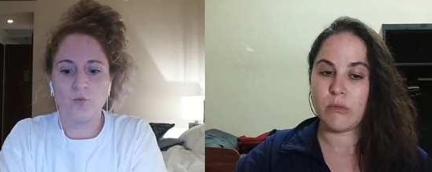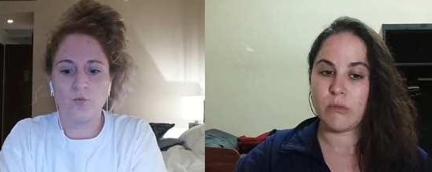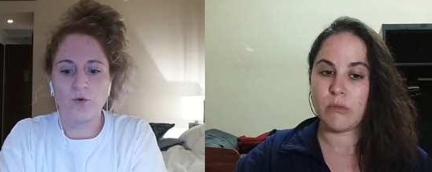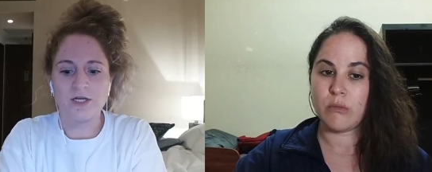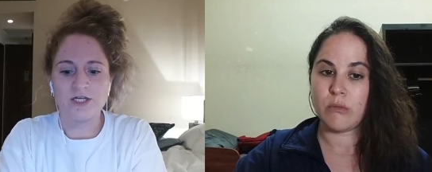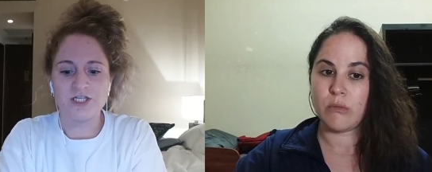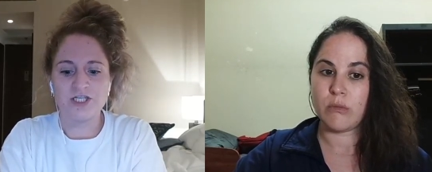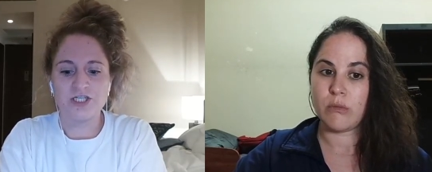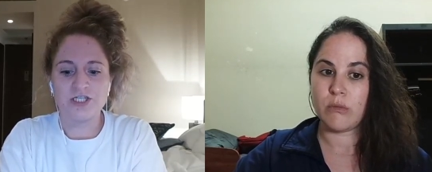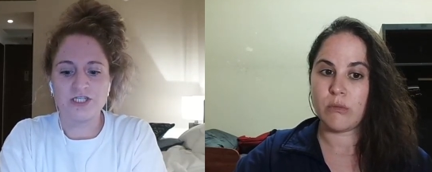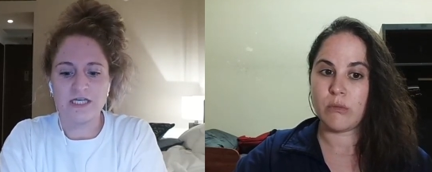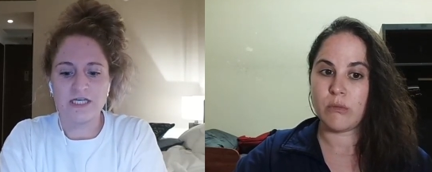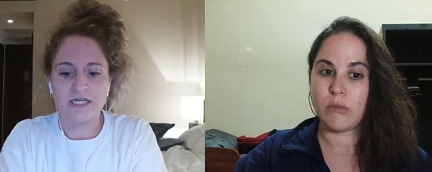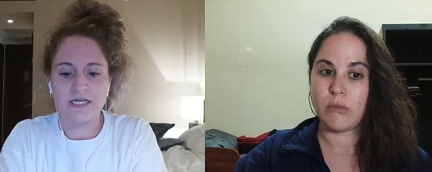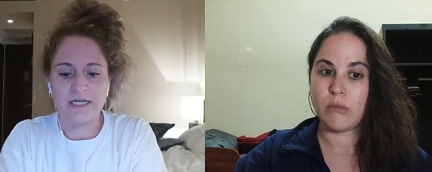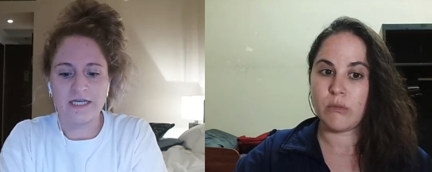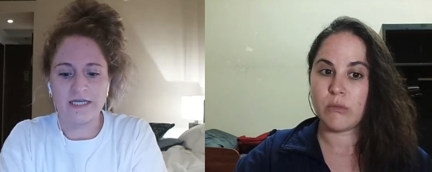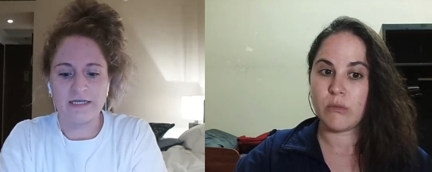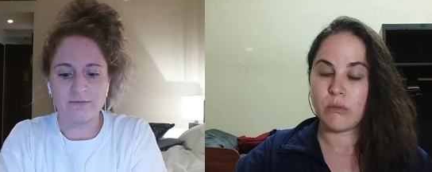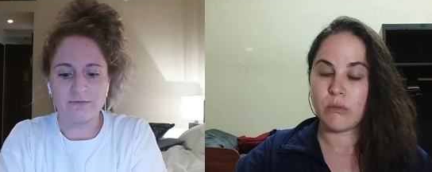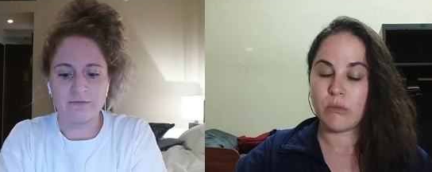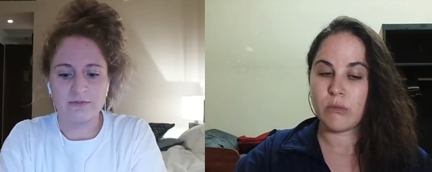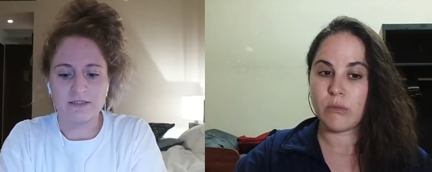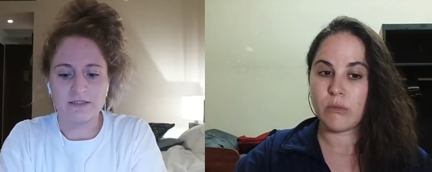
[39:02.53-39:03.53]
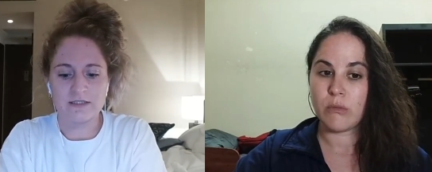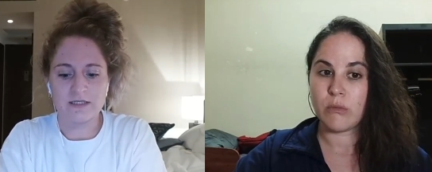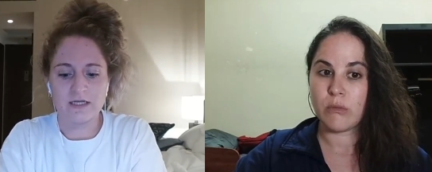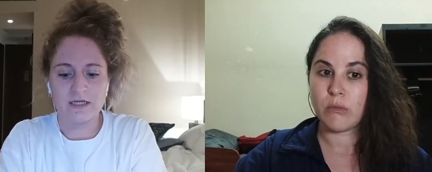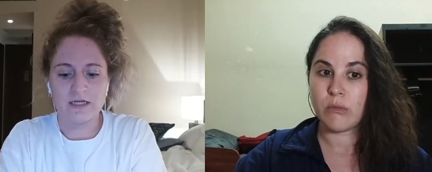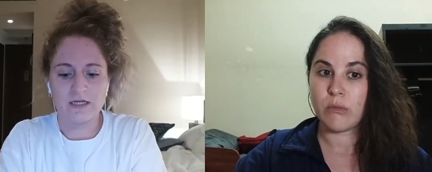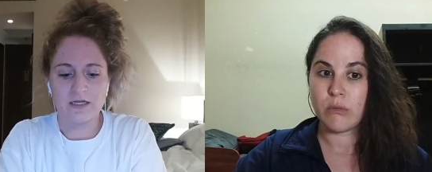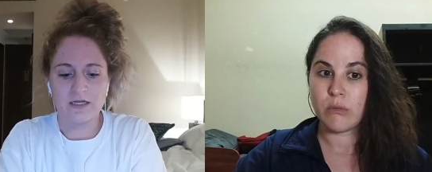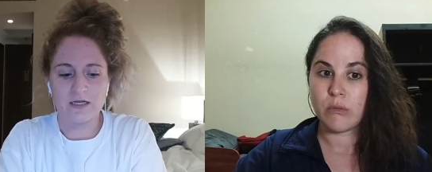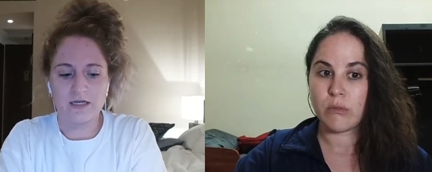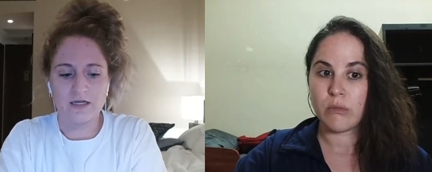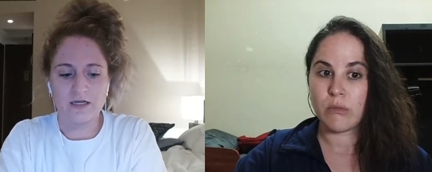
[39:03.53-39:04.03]
Speaker 1: which teams
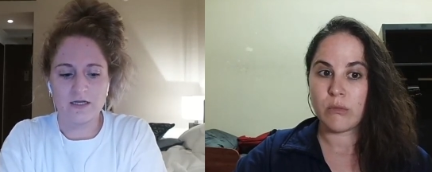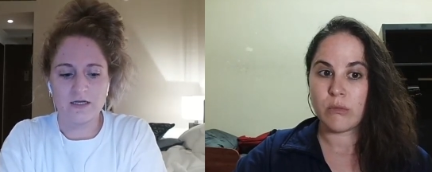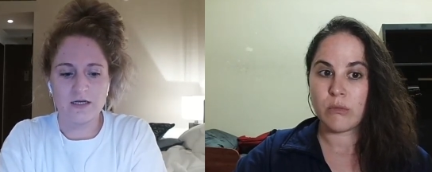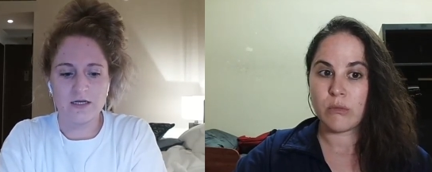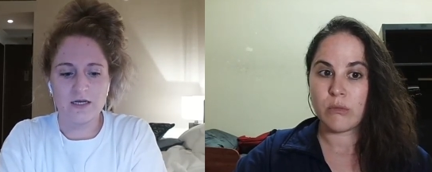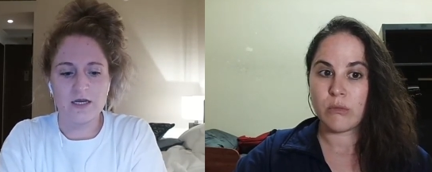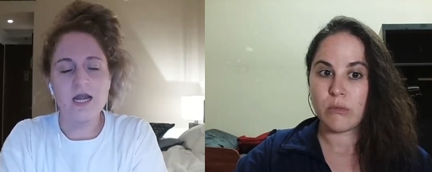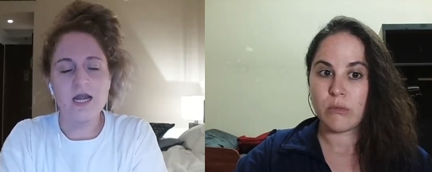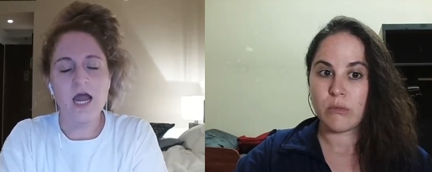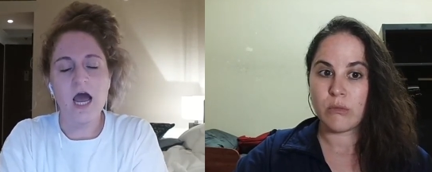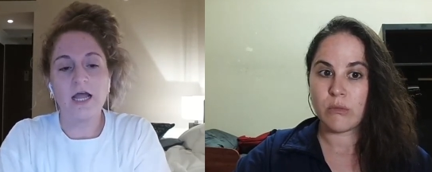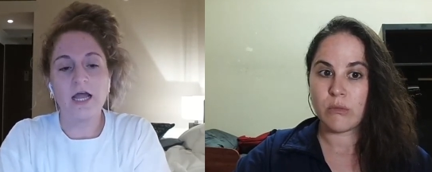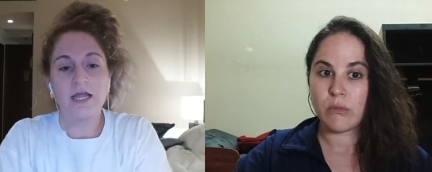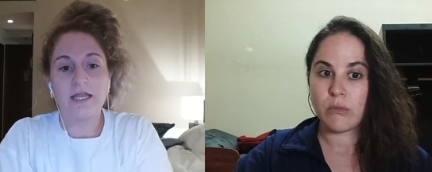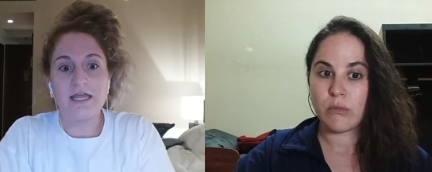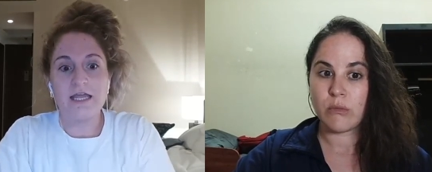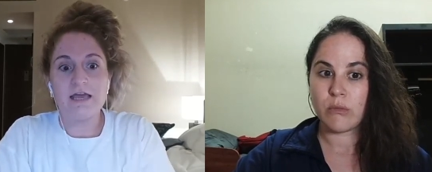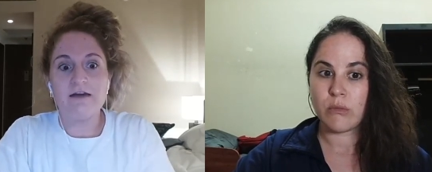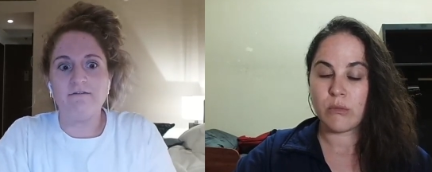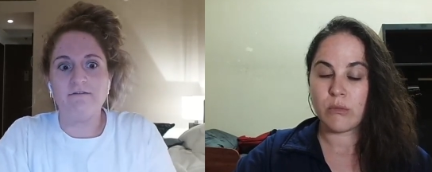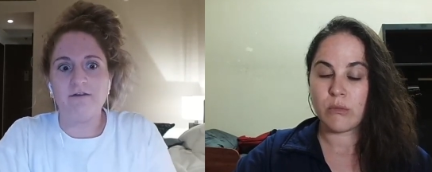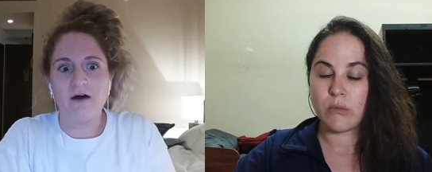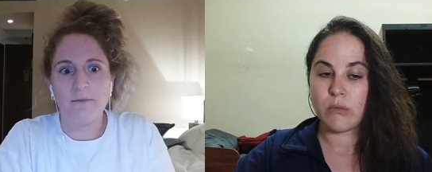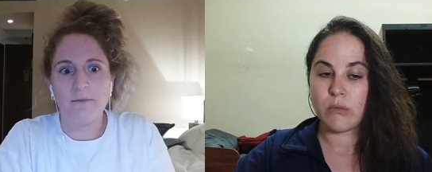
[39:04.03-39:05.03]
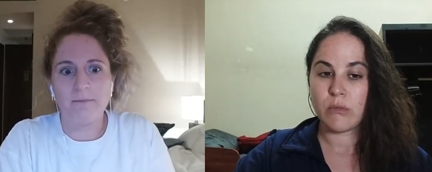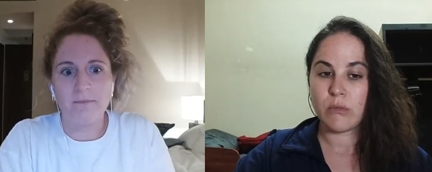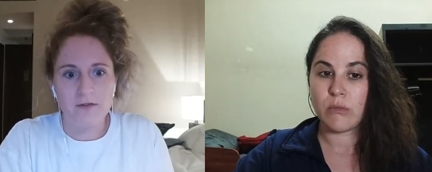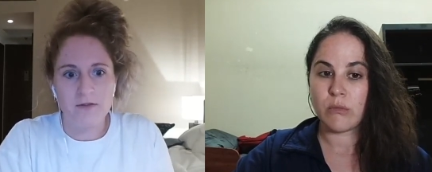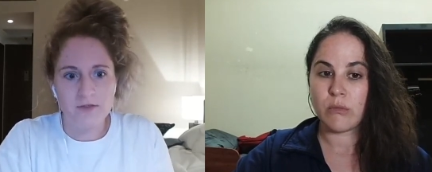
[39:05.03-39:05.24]
not give up on